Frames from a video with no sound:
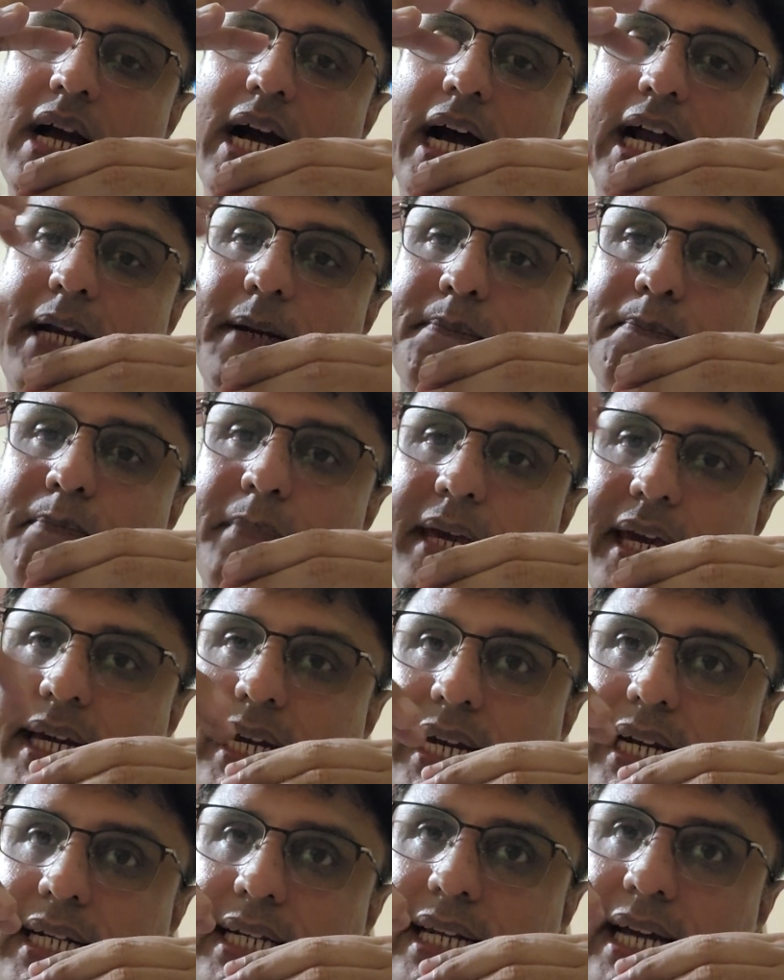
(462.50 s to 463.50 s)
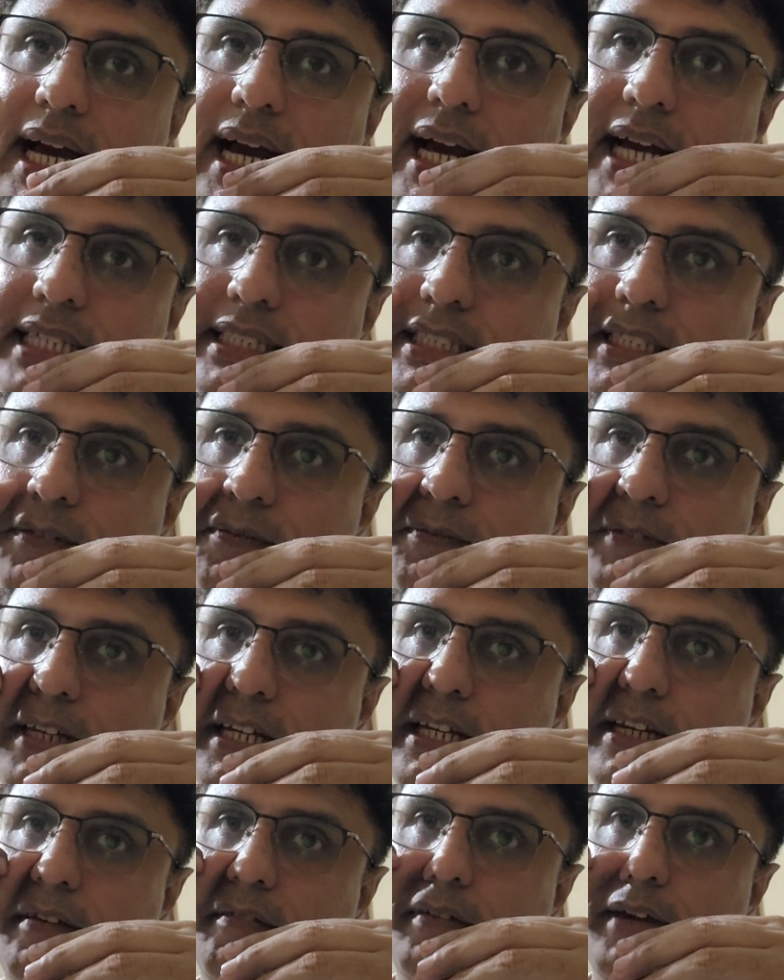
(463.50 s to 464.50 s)
and make it as if
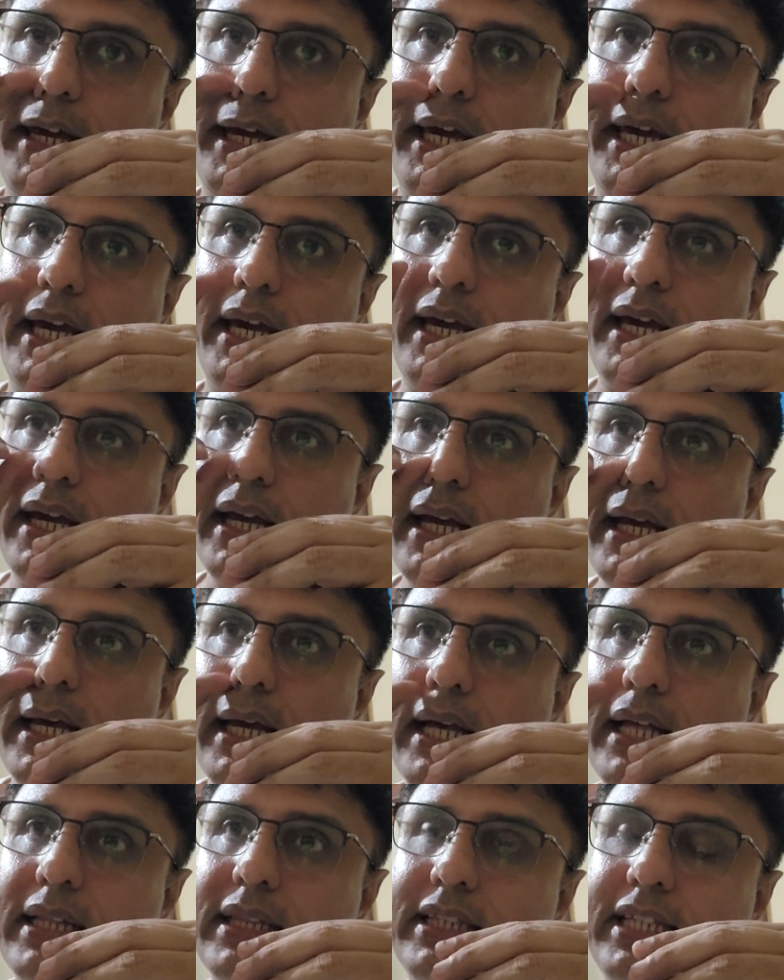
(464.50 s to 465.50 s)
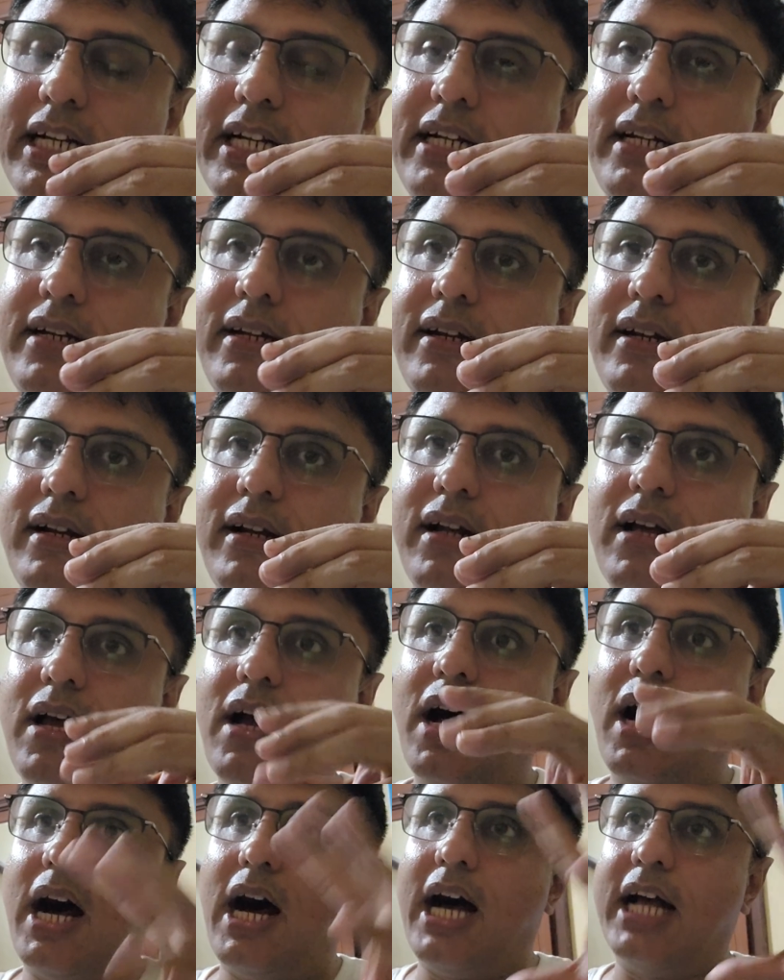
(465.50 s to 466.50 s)
in a way that
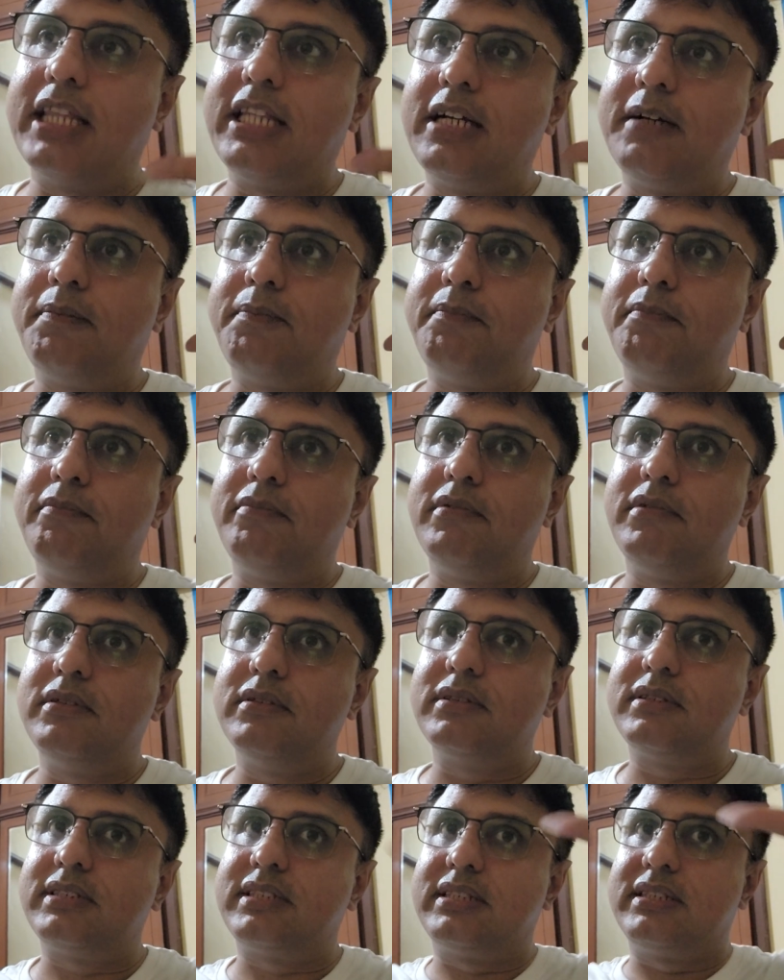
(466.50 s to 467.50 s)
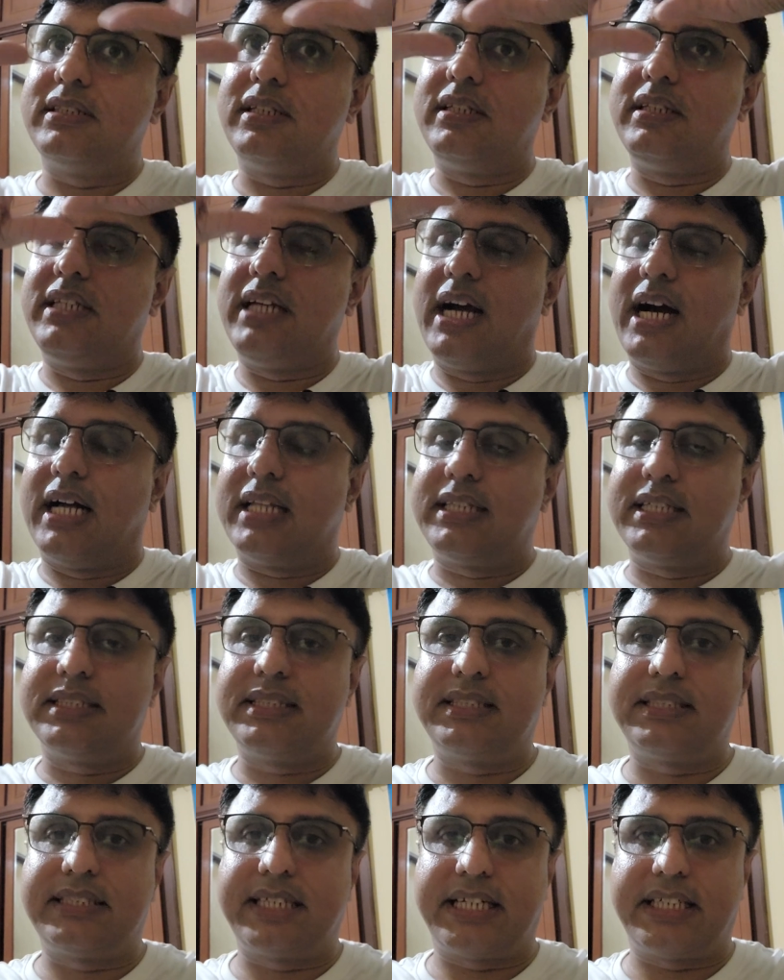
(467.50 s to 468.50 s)
other the other
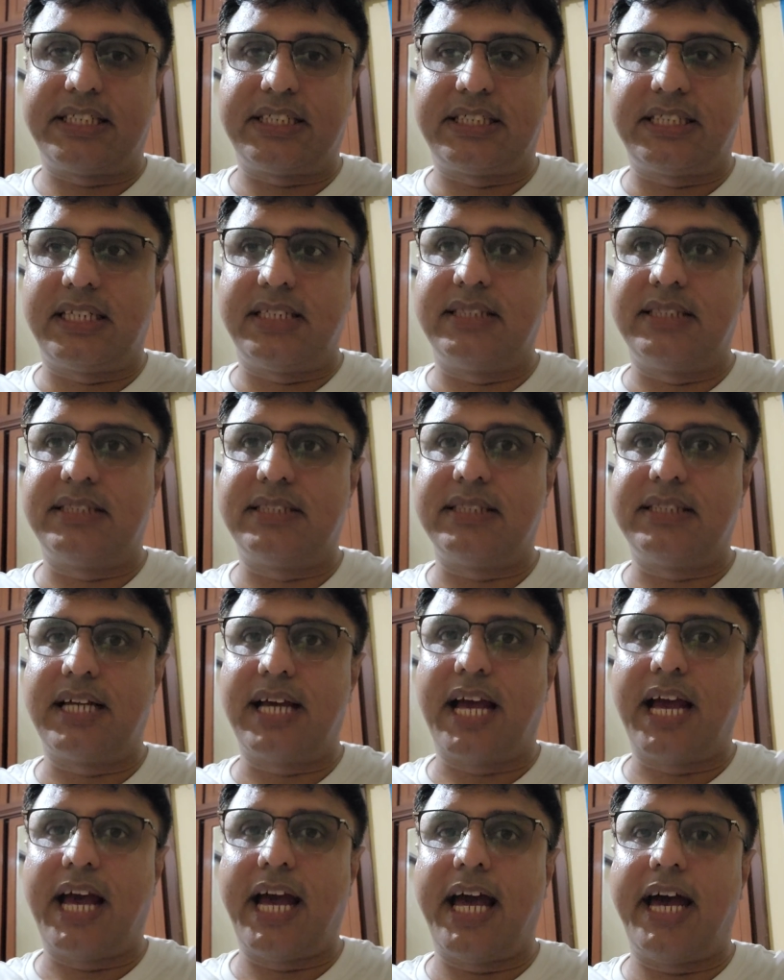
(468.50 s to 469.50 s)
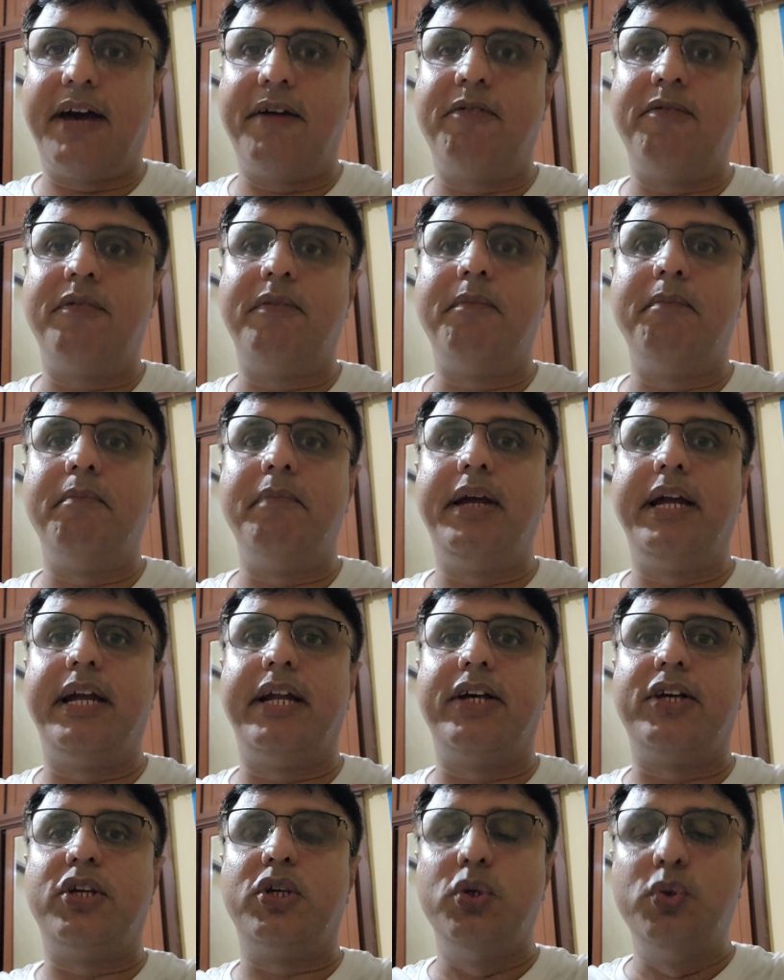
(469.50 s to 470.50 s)
sections have made
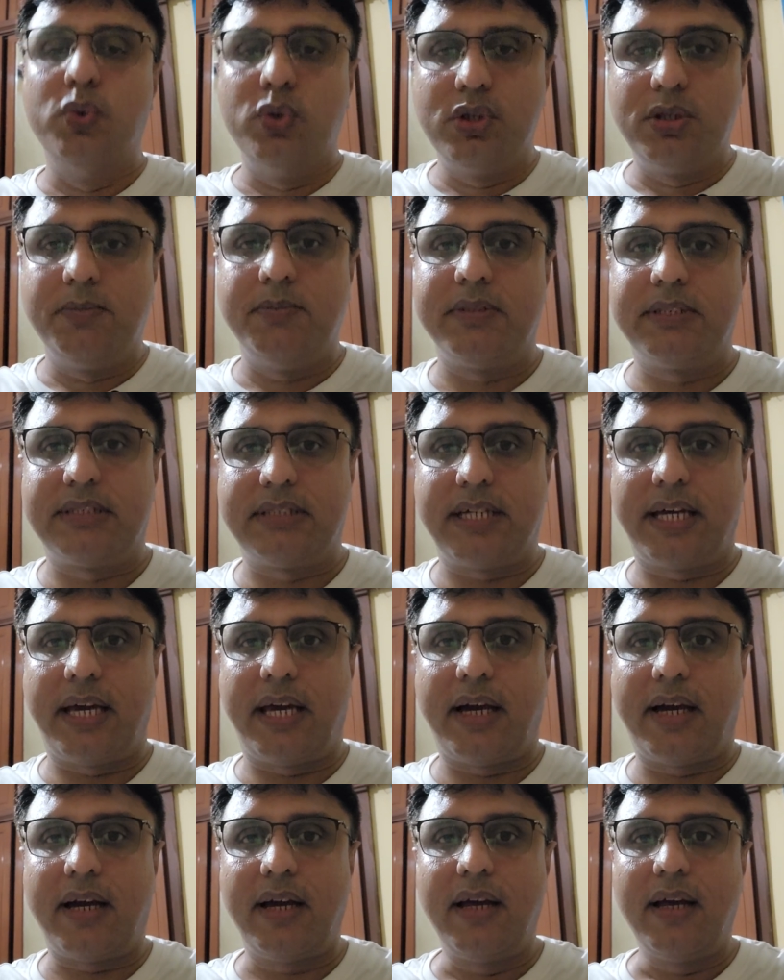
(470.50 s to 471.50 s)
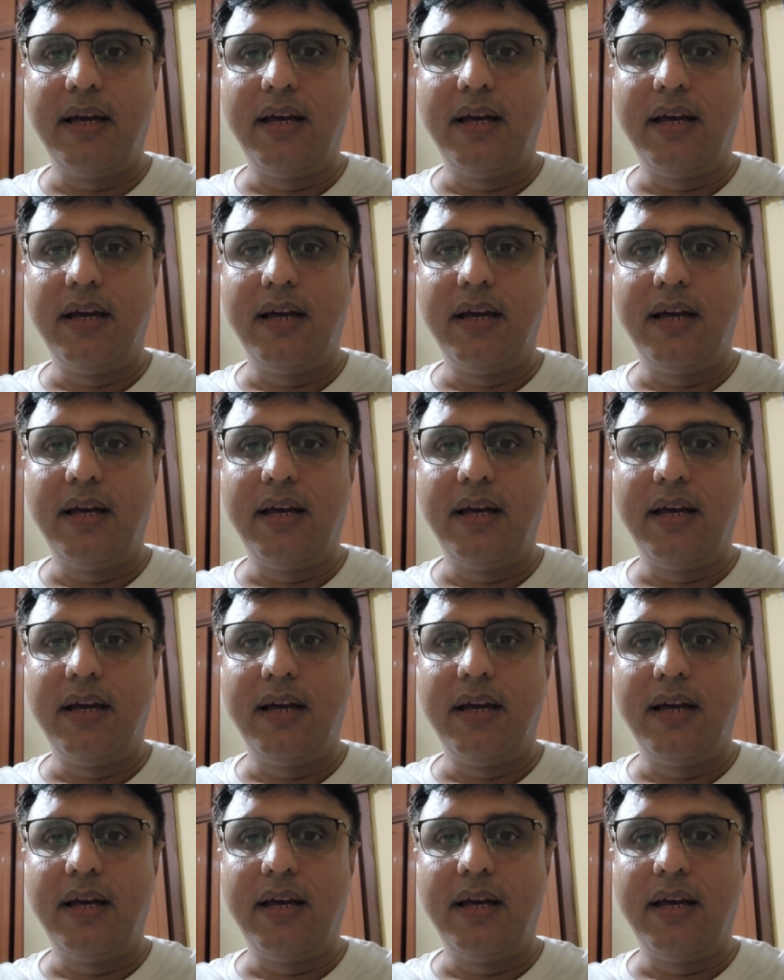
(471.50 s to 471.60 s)
a huge mistake